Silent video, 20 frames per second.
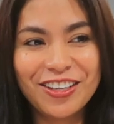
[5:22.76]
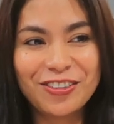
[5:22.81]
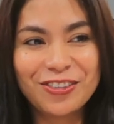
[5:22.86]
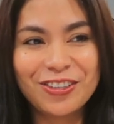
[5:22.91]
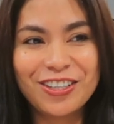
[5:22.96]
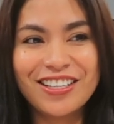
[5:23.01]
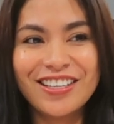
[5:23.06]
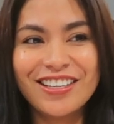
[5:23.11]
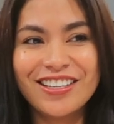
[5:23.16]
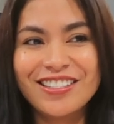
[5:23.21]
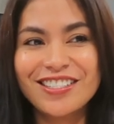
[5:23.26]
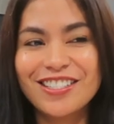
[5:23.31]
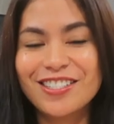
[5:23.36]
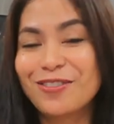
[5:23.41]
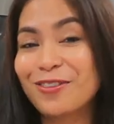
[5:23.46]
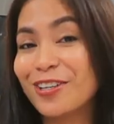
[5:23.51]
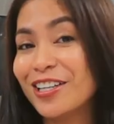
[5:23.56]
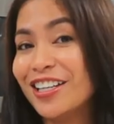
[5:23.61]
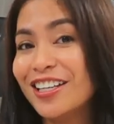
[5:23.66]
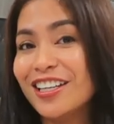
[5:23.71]
ingredients
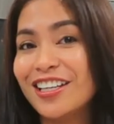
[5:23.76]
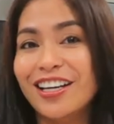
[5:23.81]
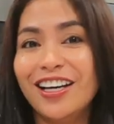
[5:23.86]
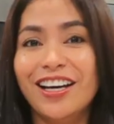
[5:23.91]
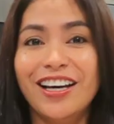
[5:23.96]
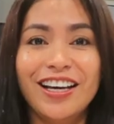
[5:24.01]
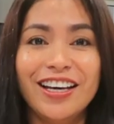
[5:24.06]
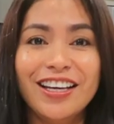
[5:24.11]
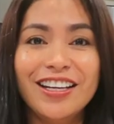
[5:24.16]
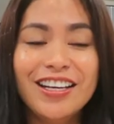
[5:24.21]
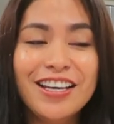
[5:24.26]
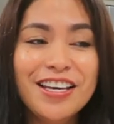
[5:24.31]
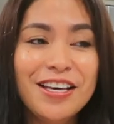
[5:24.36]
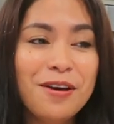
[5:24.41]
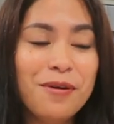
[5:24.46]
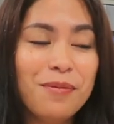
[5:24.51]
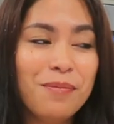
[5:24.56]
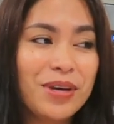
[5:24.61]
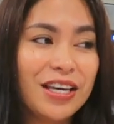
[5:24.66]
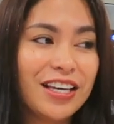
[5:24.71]
is ready cut
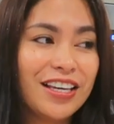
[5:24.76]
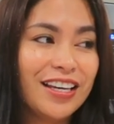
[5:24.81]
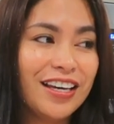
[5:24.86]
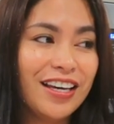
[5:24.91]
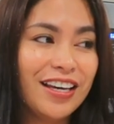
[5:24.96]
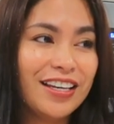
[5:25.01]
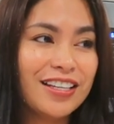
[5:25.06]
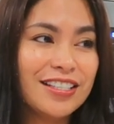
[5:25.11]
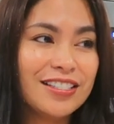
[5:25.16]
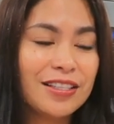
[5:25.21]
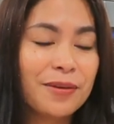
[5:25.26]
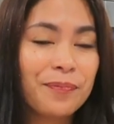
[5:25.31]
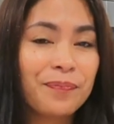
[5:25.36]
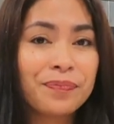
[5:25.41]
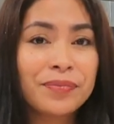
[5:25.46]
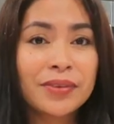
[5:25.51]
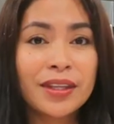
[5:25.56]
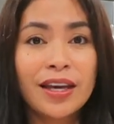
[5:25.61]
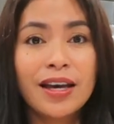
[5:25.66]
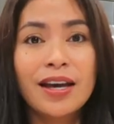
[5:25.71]
because
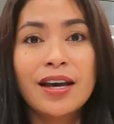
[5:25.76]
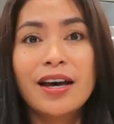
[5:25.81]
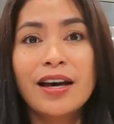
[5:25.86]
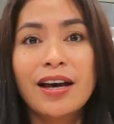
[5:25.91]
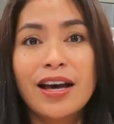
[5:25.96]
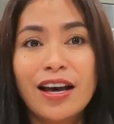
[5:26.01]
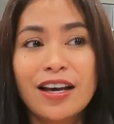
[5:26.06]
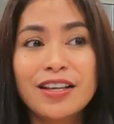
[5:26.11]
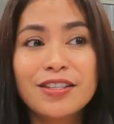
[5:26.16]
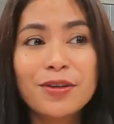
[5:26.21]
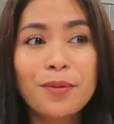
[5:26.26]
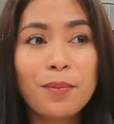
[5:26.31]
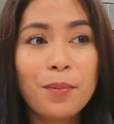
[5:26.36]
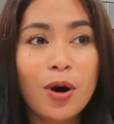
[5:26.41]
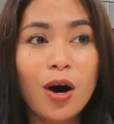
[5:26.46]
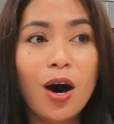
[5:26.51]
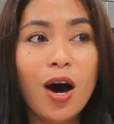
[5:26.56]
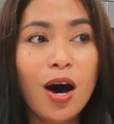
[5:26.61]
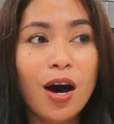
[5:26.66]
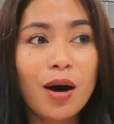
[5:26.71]
as a
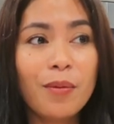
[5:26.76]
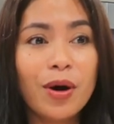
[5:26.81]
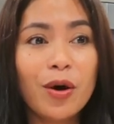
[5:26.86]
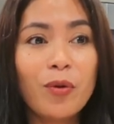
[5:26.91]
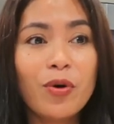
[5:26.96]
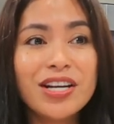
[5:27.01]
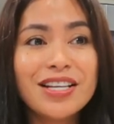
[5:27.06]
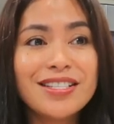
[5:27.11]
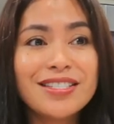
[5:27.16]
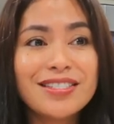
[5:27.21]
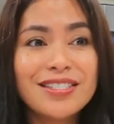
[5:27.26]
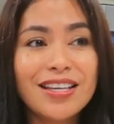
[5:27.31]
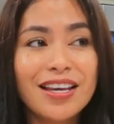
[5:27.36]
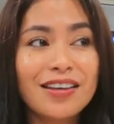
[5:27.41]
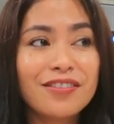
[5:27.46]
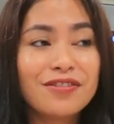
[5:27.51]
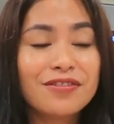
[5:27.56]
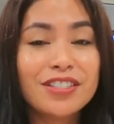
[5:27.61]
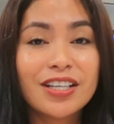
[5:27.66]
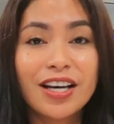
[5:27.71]
mom I want to
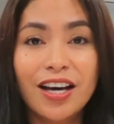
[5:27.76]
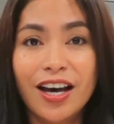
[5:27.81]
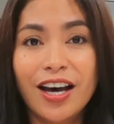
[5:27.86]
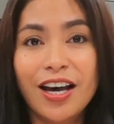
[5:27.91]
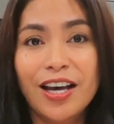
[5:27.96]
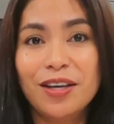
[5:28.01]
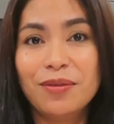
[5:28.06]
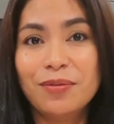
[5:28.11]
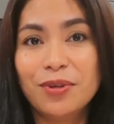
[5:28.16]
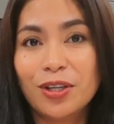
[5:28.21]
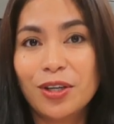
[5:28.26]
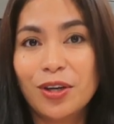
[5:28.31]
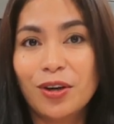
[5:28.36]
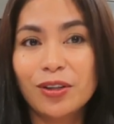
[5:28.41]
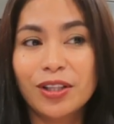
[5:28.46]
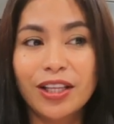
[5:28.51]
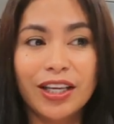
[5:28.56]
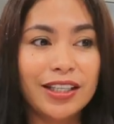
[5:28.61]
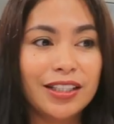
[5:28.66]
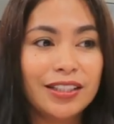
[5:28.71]
save time you
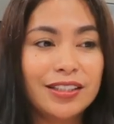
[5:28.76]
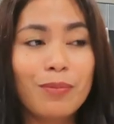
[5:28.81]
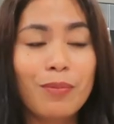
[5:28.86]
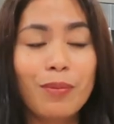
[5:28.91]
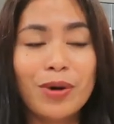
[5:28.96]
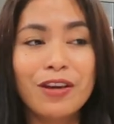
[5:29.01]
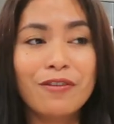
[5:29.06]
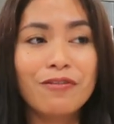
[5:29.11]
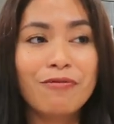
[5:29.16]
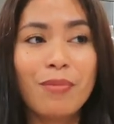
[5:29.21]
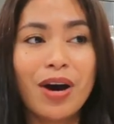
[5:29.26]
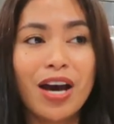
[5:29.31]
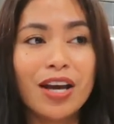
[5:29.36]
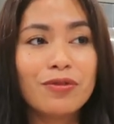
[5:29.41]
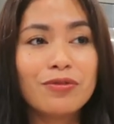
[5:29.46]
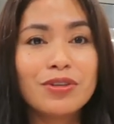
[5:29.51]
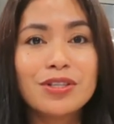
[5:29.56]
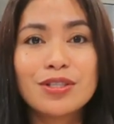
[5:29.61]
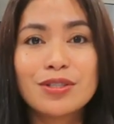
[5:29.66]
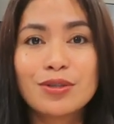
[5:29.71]
know like if
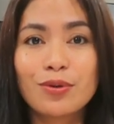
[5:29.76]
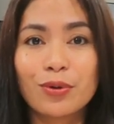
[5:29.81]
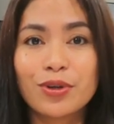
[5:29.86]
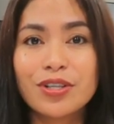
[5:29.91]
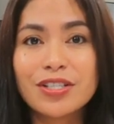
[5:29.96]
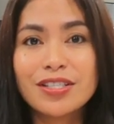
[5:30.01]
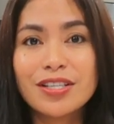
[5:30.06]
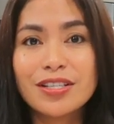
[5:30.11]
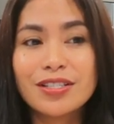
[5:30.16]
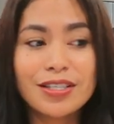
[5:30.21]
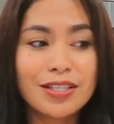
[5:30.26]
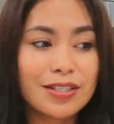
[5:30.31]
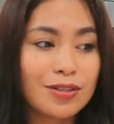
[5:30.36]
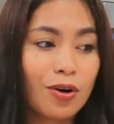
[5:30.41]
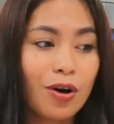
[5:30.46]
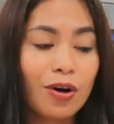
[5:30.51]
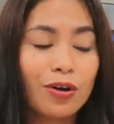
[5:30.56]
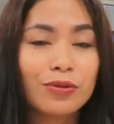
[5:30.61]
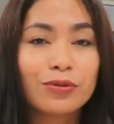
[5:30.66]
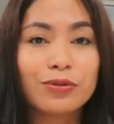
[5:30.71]
my resources is
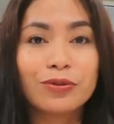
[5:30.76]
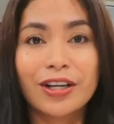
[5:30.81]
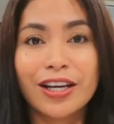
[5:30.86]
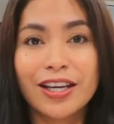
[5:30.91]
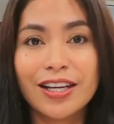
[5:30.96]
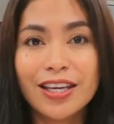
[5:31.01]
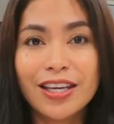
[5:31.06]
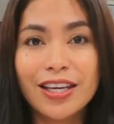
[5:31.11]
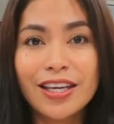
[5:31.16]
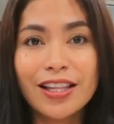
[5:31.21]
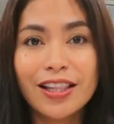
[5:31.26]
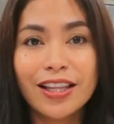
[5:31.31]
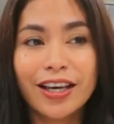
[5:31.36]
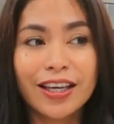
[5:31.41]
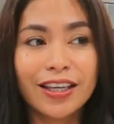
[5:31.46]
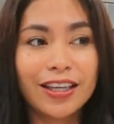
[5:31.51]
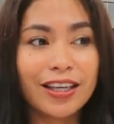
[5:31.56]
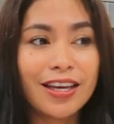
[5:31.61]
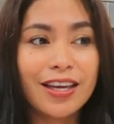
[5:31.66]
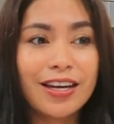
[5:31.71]
already
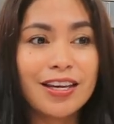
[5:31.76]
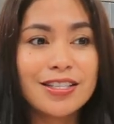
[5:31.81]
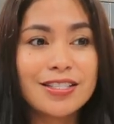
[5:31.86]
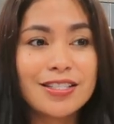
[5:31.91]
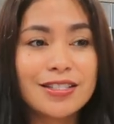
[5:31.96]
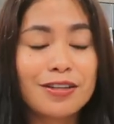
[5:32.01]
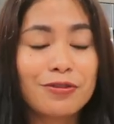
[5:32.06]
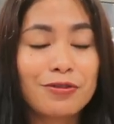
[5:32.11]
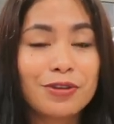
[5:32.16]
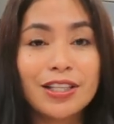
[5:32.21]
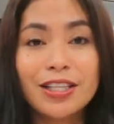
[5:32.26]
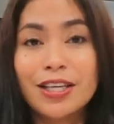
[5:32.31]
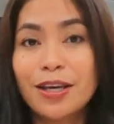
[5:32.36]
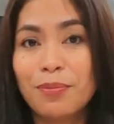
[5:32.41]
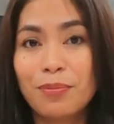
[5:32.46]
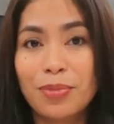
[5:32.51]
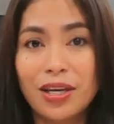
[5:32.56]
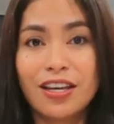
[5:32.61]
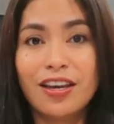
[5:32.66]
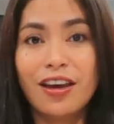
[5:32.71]
like it is really
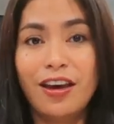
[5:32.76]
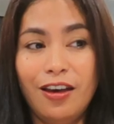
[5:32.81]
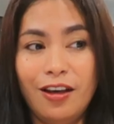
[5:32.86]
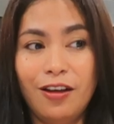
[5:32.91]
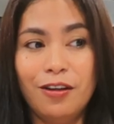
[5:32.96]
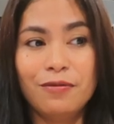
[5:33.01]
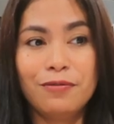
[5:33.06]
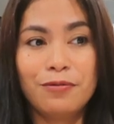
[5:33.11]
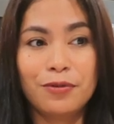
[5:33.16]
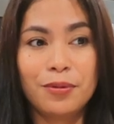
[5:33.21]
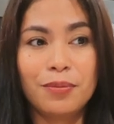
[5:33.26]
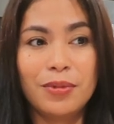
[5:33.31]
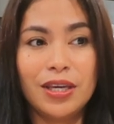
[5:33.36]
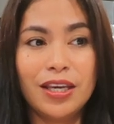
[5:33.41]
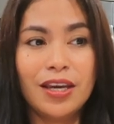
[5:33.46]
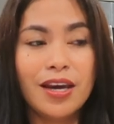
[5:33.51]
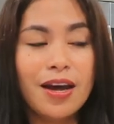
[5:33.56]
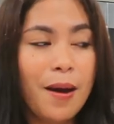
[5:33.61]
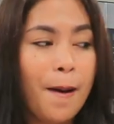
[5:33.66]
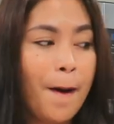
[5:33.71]
a big help for
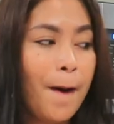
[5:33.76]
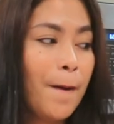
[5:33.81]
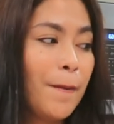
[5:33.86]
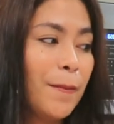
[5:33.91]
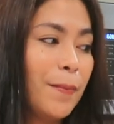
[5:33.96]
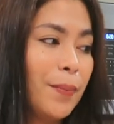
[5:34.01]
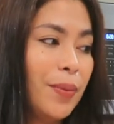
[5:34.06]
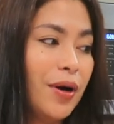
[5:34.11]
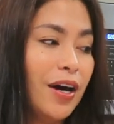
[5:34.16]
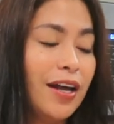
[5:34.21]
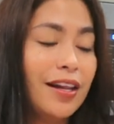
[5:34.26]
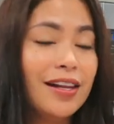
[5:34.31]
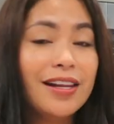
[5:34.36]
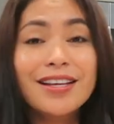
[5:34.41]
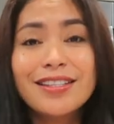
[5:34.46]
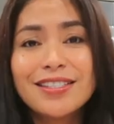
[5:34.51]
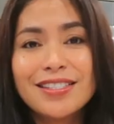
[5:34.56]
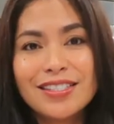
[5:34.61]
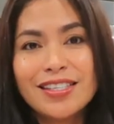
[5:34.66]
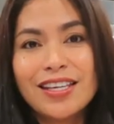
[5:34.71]
me but
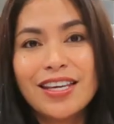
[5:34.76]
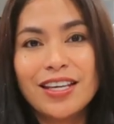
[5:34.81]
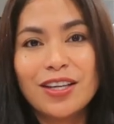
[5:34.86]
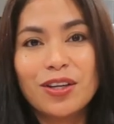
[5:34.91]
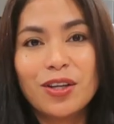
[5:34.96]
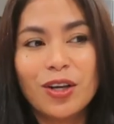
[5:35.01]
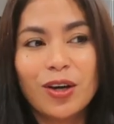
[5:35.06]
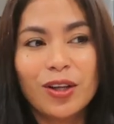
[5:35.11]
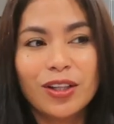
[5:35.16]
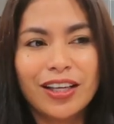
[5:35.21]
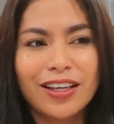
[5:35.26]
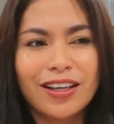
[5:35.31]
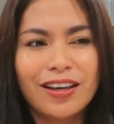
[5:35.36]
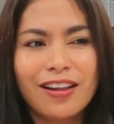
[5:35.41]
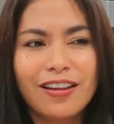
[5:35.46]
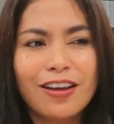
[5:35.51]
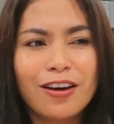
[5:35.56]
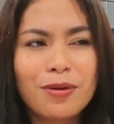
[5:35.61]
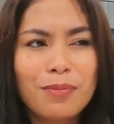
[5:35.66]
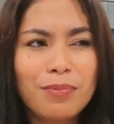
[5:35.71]
let's see you know like
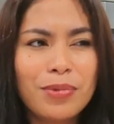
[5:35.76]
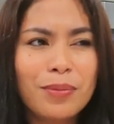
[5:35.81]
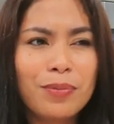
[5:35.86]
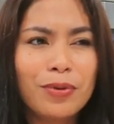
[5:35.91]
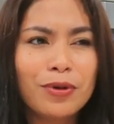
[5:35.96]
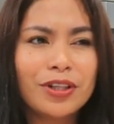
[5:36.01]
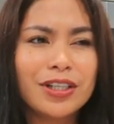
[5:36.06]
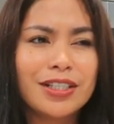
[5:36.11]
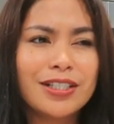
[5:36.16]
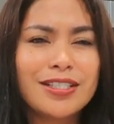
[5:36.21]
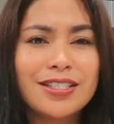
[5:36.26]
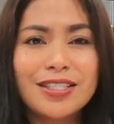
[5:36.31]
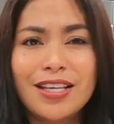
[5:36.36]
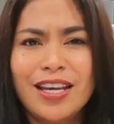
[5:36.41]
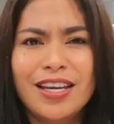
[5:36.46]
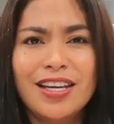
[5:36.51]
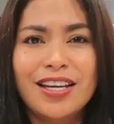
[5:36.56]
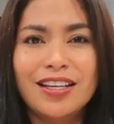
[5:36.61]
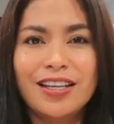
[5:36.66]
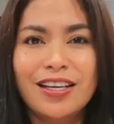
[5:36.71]
a lot of people are
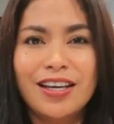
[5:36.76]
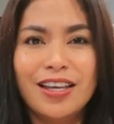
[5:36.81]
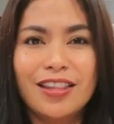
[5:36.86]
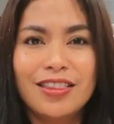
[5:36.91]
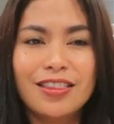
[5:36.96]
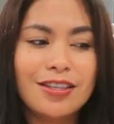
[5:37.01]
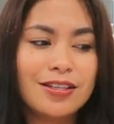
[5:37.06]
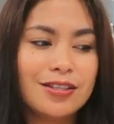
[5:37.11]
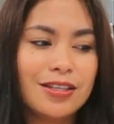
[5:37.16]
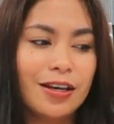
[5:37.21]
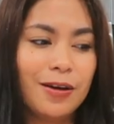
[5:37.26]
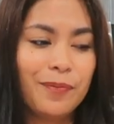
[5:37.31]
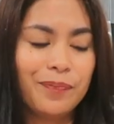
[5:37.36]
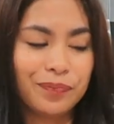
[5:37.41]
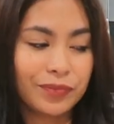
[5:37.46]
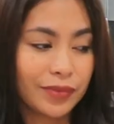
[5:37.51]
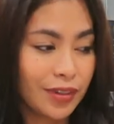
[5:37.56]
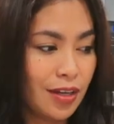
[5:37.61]
saying that um,